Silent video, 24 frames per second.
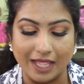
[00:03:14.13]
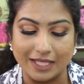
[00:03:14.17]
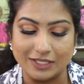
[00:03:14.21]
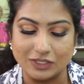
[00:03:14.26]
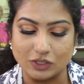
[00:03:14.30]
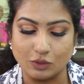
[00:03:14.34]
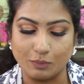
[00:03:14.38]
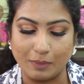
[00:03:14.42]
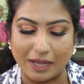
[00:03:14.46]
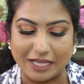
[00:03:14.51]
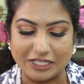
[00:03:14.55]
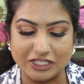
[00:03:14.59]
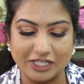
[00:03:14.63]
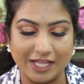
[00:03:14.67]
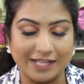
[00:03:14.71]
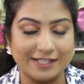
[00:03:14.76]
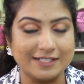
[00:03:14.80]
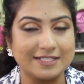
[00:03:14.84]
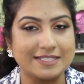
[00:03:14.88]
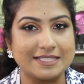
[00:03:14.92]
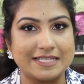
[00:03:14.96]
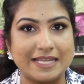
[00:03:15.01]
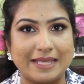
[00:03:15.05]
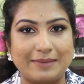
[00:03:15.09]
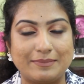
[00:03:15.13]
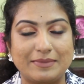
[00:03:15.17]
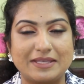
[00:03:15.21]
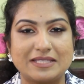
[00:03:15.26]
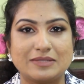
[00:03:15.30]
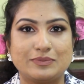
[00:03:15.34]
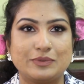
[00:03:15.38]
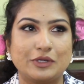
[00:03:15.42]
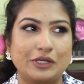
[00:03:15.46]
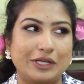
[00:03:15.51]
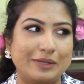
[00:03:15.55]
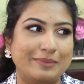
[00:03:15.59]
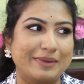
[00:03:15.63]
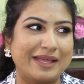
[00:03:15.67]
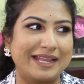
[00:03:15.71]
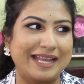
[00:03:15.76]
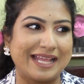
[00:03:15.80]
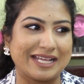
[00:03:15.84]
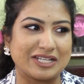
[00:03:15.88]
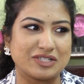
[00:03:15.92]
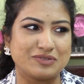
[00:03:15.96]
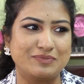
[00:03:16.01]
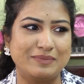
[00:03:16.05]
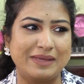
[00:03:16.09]
So my channel's name is Beauty by
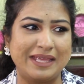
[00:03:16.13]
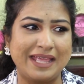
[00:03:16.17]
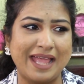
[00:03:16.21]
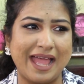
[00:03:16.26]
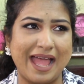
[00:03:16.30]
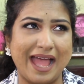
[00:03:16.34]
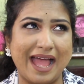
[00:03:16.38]
Lakshmi.